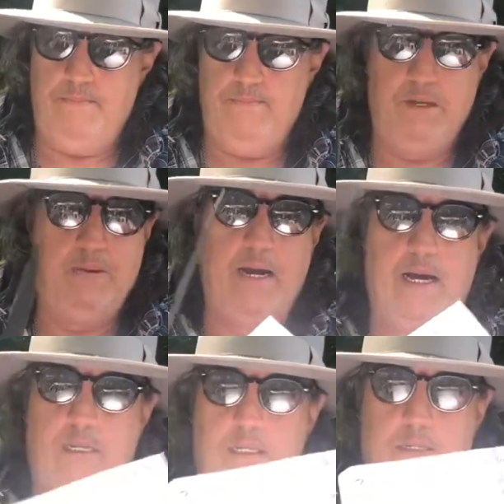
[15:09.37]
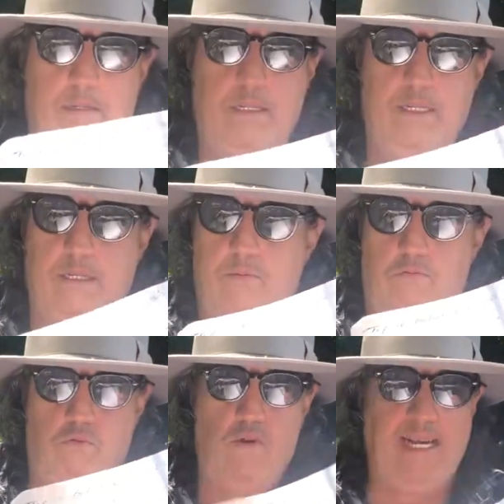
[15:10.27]
the box is
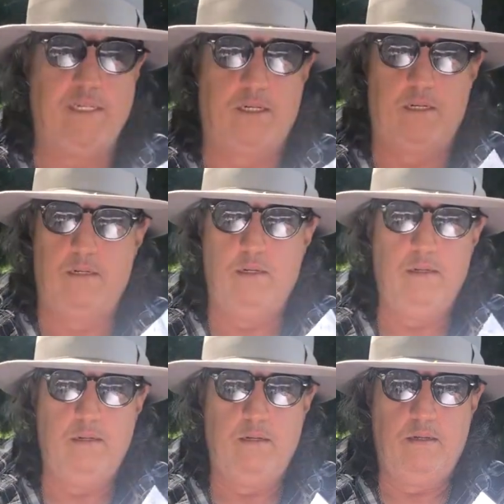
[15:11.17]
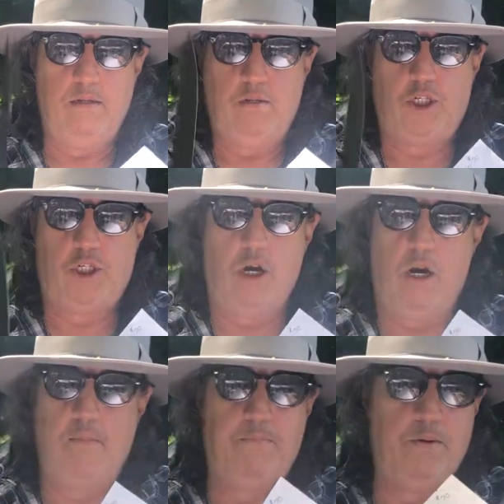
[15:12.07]
razor sharp.